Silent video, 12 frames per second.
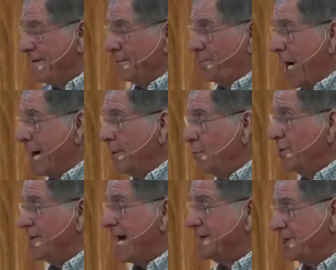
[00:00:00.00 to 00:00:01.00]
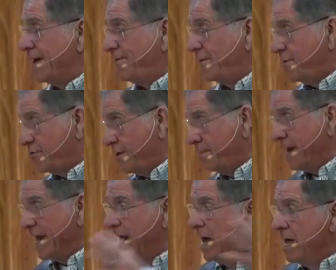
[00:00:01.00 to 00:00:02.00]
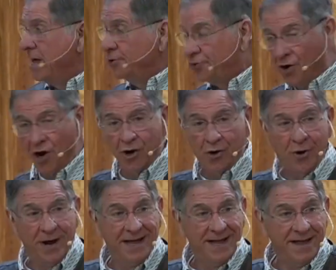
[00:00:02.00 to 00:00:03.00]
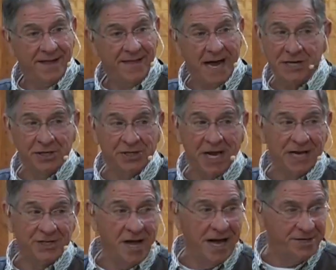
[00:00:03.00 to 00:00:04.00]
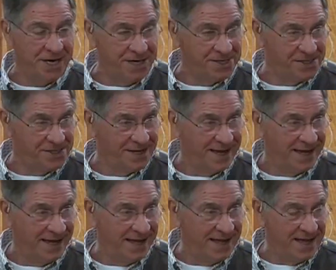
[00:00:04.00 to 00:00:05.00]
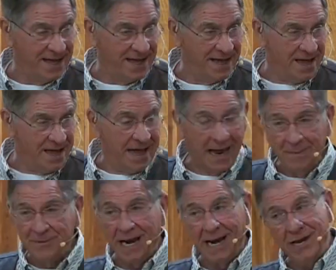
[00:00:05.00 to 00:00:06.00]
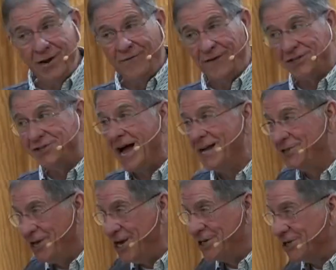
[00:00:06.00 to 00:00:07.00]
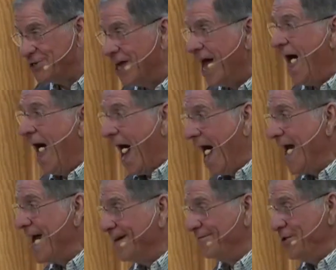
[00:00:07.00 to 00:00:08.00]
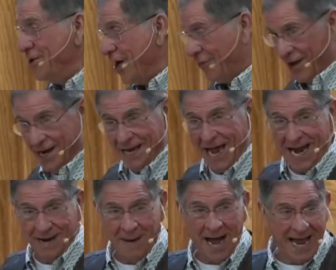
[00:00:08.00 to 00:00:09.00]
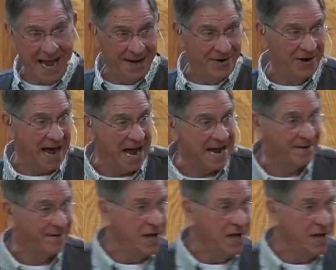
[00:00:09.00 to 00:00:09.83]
have a problem with Isaiah 53 being true. They just say it's not Jesus. I'm telling you, if it's not Jesus, I have nothing to hang my hat on. I have